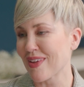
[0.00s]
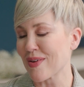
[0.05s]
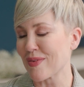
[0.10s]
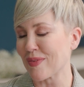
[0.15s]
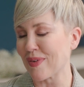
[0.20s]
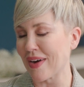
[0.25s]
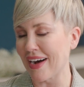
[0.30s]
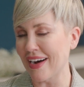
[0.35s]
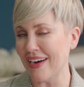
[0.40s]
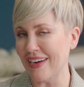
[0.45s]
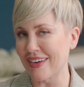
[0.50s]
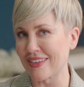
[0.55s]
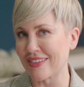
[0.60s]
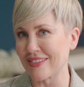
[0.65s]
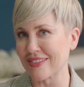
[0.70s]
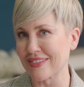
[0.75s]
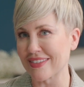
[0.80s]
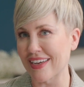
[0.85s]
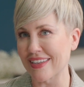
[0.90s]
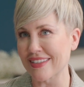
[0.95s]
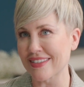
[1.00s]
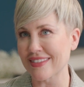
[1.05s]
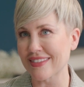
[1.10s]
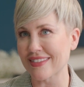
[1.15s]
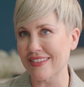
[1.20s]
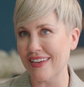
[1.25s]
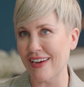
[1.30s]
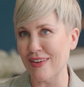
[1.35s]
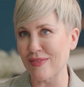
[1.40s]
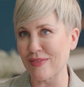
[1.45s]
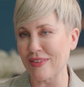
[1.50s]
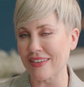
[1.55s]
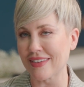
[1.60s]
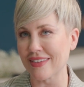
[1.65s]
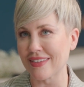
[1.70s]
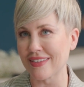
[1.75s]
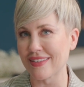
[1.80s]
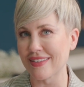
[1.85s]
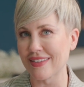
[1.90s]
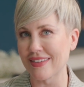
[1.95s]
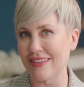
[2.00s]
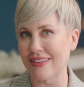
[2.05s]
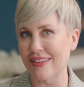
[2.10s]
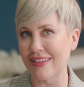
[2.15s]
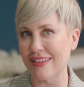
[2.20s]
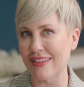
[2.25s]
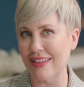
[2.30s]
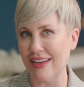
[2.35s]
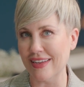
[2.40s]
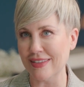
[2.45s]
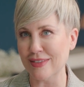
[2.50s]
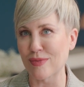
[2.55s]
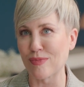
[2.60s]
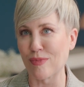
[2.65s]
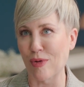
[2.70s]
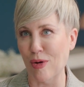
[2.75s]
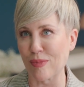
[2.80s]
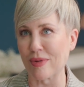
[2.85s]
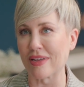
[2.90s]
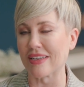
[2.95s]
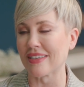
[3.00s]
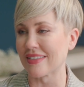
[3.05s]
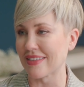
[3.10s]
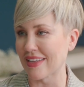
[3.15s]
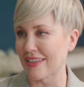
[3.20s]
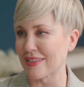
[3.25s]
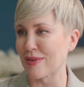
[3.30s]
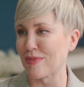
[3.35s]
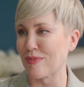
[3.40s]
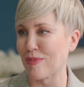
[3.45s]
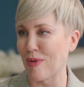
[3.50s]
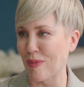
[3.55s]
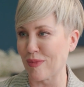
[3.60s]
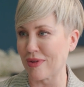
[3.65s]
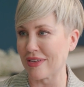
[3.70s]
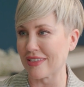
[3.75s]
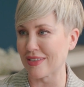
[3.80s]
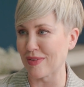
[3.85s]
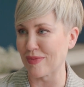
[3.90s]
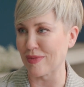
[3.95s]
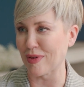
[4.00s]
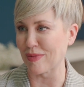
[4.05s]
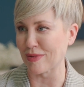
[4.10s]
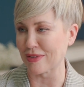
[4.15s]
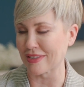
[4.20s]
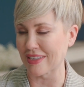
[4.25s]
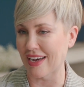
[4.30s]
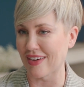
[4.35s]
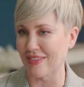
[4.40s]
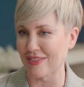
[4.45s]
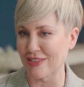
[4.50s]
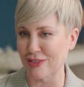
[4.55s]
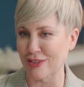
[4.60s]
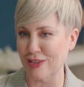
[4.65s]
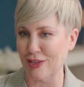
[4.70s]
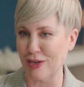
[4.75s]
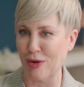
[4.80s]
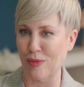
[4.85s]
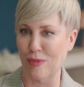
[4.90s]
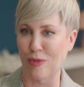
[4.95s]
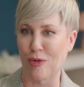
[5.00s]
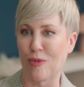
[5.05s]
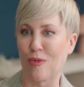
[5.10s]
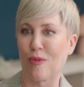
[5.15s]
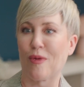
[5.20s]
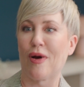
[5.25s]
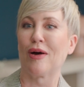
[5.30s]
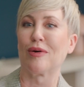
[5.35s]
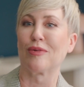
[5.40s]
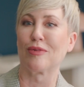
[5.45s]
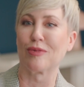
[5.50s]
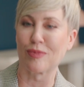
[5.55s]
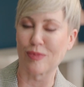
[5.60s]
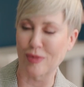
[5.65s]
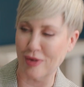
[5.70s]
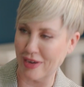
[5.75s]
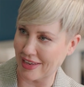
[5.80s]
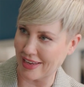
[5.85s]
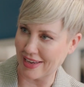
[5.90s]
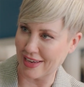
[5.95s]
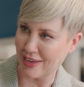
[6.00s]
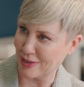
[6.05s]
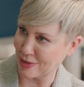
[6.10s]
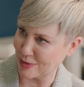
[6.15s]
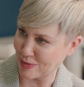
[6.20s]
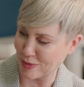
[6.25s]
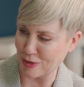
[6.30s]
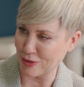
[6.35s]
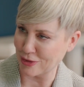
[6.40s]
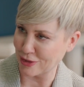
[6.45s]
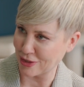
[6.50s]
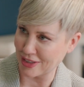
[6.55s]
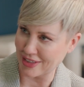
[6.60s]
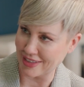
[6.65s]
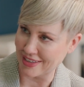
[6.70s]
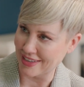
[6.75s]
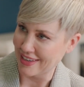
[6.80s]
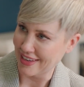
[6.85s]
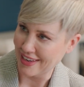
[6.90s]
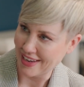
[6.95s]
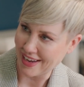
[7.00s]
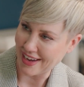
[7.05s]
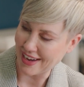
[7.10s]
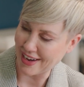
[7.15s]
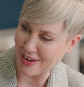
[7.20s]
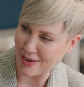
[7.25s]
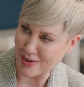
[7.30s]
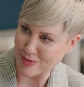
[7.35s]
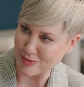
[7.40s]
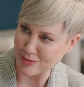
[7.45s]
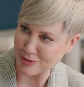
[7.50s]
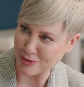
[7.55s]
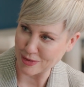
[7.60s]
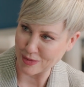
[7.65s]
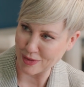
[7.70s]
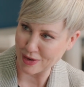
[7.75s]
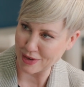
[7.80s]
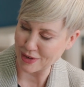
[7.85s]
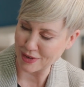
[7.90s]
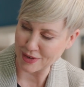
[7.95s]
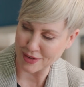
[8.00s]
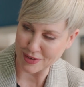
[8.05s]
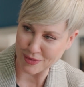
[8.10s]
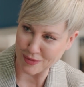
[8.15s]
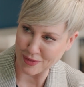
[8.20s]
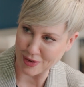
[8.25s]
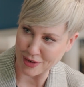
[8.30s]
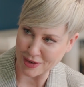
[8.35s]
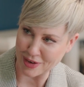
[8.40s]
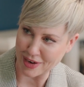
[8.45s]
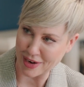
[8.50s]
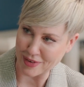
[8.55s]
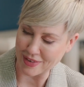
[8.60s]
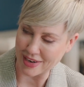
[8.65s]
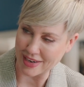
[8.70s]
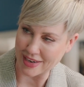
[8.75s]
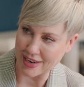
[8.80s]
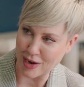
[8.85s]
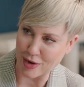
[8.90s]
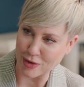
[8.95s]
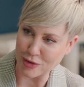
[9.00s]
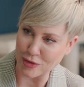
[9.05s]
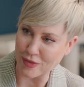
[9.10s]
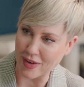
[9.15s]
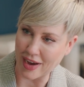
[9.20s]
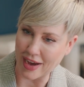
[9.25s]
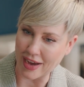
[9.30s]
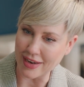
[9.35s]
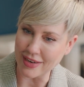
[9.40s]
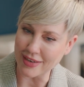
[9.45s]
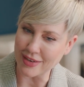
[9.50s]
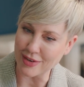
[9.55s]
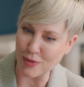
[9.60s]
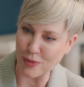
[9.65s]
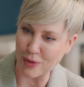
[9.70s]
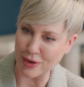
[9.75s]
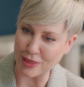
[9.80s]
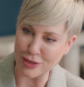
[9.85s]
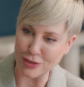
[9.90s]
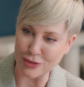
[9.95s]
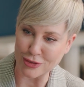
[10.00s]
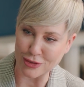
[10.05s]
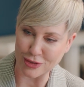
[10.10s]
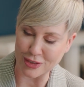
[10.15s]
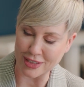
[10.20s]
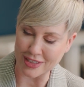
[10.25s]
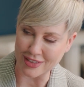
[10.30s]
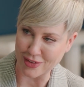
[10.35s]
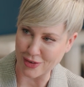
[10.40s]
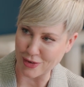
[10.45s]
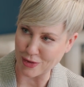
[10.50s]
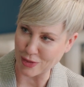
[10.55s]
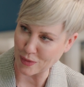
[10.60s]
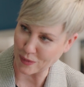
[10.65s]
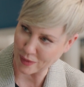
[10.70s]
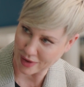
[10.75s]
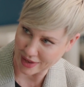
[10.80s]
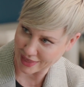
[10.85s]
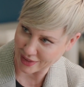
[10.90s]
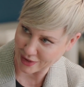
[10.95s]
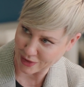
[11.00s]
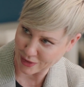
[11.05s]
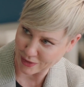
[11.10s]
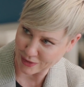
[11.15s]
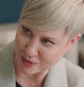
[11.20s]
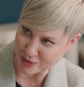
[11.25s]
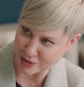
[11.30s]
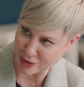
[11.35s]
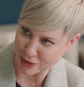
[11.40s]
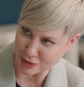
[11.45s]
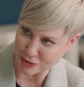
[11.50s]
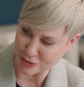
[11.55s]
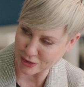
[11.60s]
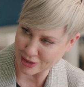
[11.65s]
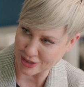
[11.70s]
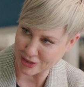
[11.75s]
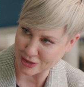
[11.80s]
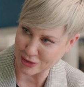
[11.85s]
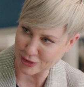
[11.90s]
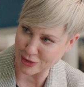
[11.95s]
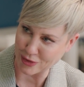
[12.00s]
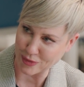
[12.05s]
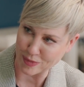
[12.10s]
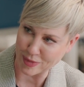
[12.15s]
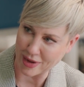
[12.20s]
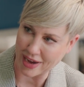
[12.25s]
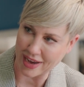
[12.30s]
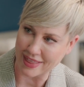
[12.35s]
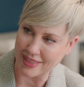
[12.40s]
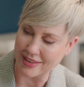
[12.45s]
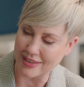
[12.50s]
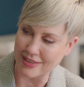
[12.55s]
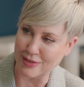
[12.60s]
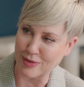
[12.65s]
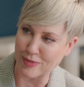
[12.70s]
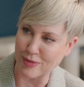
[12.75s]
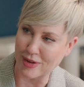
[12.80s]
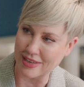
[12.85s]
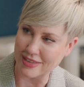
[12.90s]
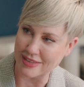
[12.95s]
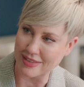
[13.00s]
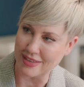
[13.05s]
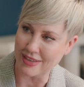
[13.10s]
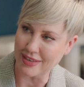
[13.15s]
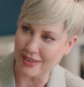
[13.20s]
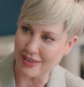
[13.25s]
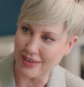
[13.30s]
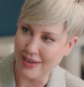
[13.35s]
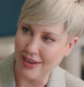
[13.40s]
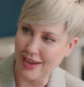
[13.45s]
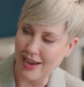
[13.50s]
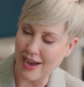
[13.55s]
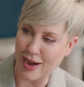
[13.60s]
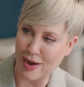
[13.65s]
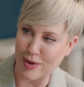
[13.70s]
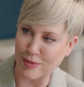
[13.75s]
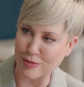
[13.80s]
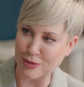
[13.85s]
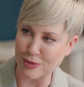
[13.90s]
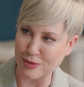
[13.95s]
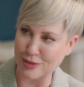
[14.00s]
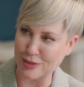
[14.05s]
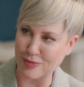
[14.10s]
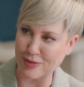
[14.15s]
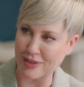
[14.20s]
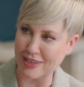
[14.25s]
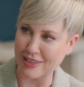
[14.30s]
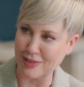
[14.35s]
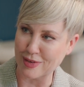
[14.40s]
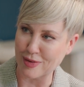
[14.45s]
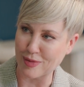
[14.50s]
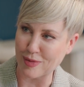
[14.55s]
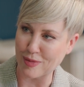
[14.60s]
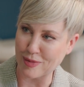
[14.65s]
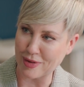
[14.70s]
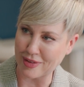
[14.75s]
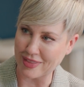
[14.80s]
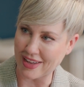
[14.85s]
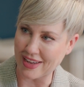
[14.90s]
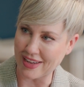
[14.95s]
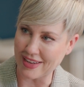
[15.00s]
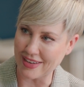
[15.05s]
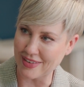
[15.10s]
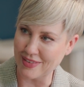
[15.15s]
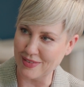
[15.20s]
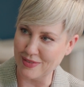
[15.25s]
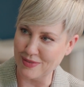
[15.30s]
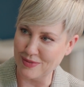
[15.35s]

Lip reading: Wow. That's a moment. That's a moment to be able to have such a groundbreaking exposure to where you're at right now. You've had quite the journey along the way, though, non-traditional path into medicine. Do you want to speak a little bit about that?